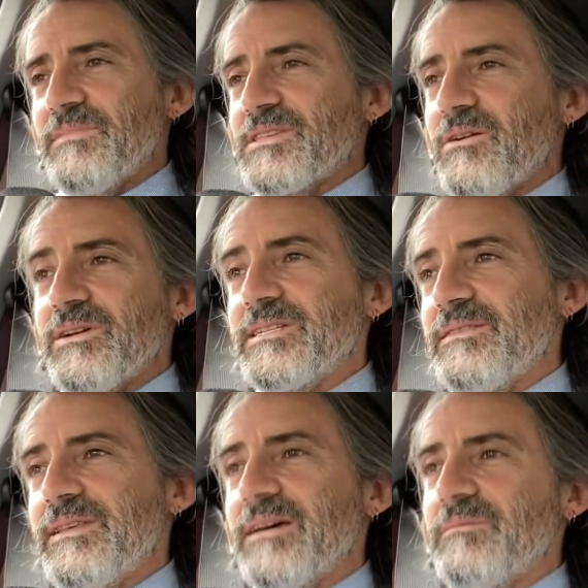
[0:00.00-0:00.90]
So I
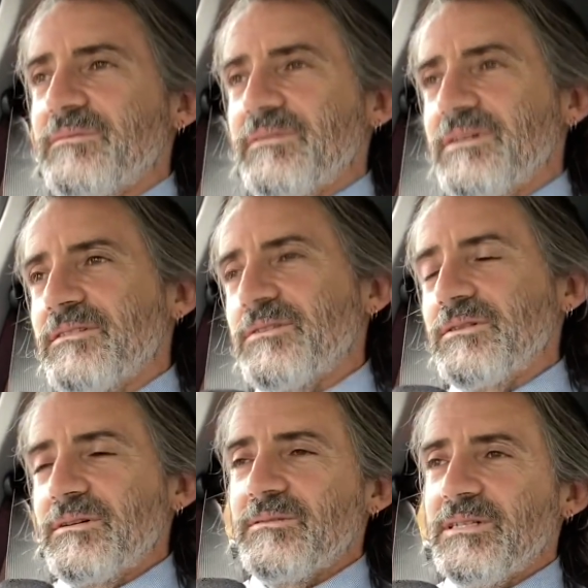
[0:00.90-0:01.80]
did that. I thought,
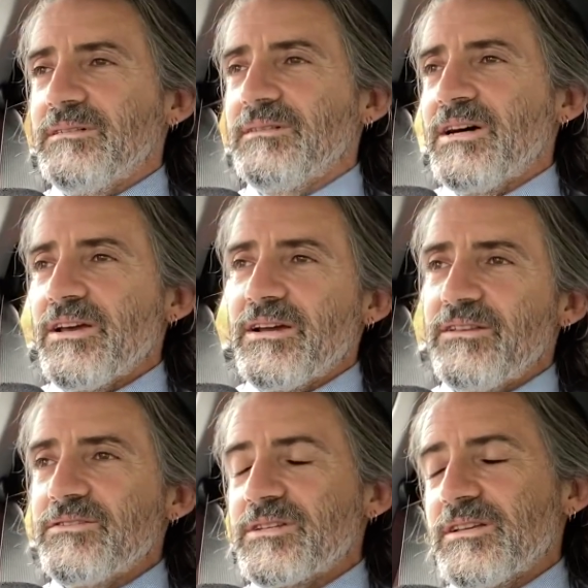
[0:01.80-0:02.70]
well, I know how to
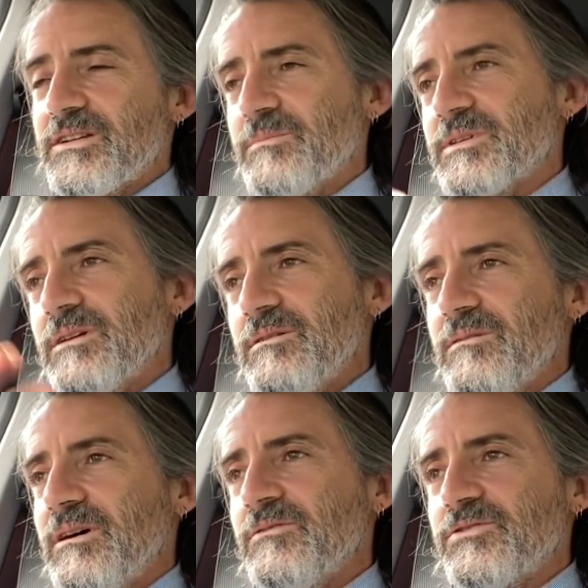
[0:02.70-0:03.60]
use SketchUp, so
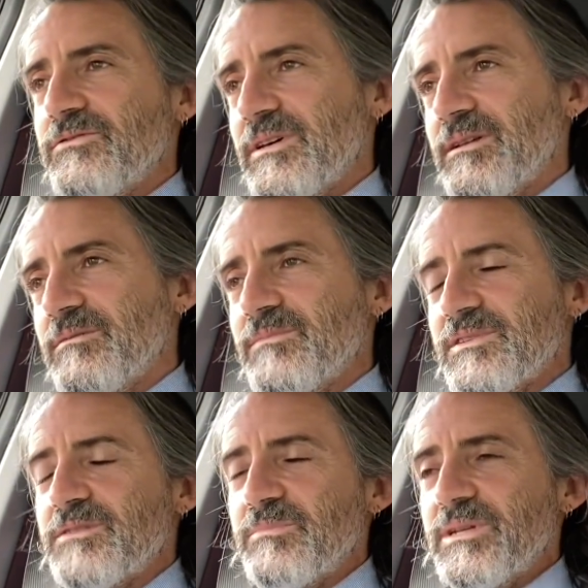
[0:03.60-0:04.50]
I'll do that,
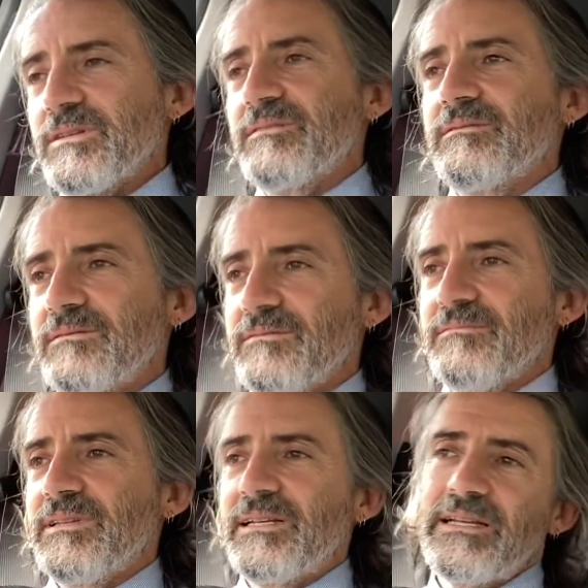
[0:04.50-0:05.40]
submit it,
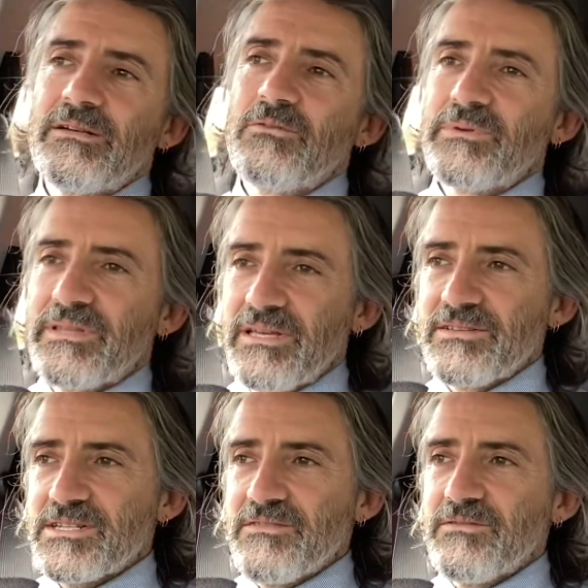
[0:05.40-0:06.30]
then get on with the other
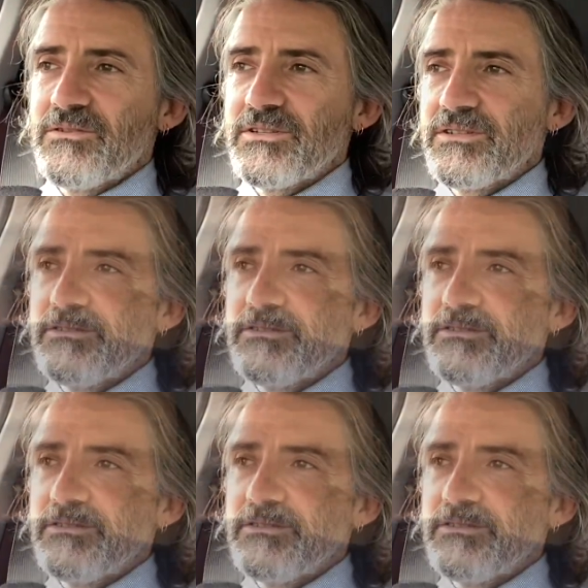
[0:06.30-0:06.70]
stuff we've got to do.